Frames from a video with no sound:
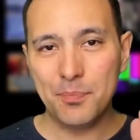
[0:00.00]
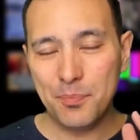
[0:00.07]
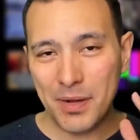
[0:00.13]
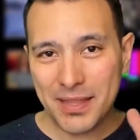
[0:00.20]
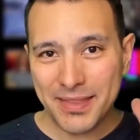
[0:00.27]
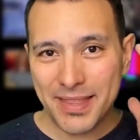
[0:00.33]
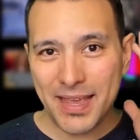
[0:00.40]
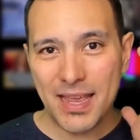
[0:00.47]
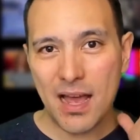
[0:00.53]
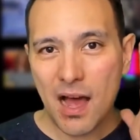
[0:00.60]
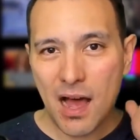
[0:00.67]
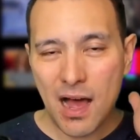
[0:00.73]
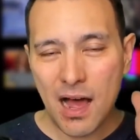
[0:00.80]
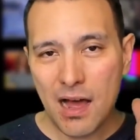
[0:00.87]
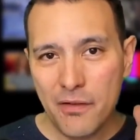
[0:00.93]
but they
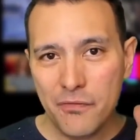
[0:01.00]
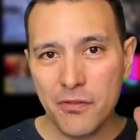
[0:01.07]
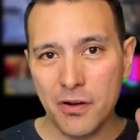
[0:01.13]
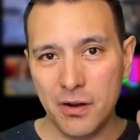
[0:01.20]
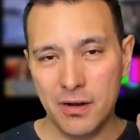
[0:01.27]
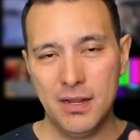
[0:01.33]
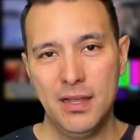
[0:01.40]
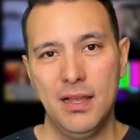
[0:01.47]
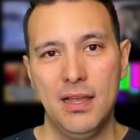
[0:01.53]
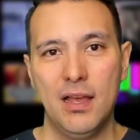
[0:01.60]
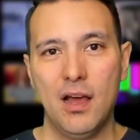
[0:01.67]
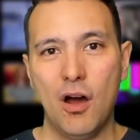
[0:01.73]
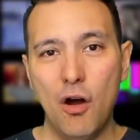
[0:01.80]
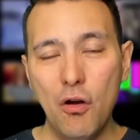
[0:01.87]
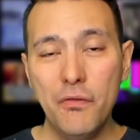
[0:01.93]
hover
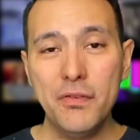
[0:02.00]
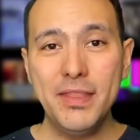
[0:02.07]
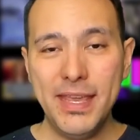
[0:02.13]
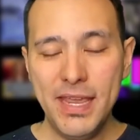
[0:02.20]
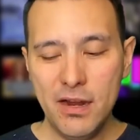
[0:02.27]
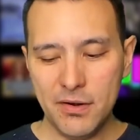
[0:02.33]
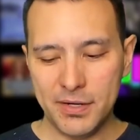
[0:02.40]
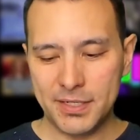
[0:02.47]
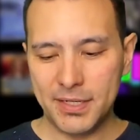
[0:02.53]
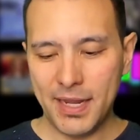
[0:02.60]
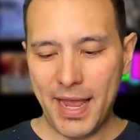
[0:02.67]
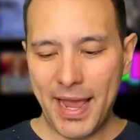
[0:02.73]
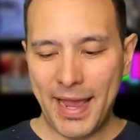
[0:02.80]
over the ears.